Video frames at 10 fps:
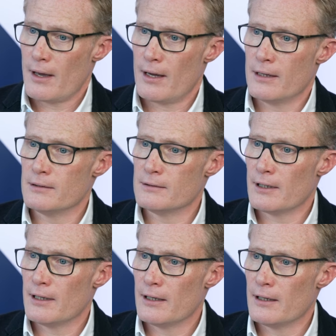And
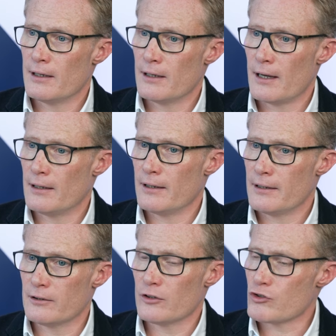I
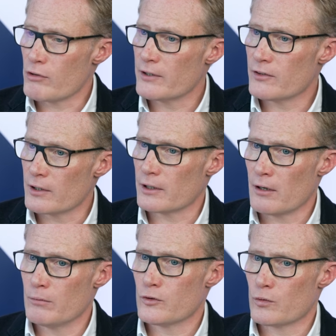think the stress that
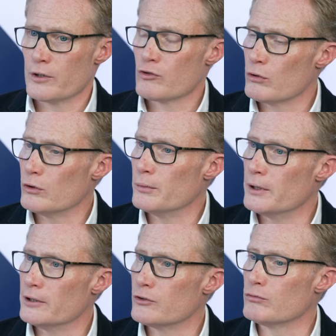comes with trauma
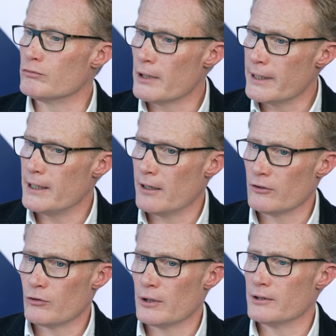is really
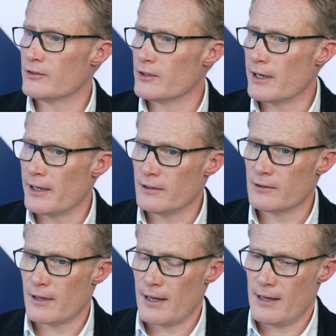hard to
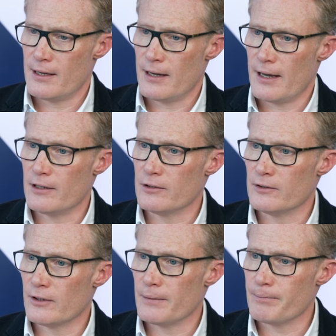understand
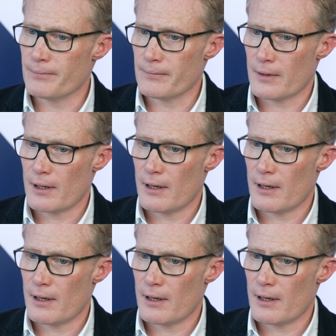and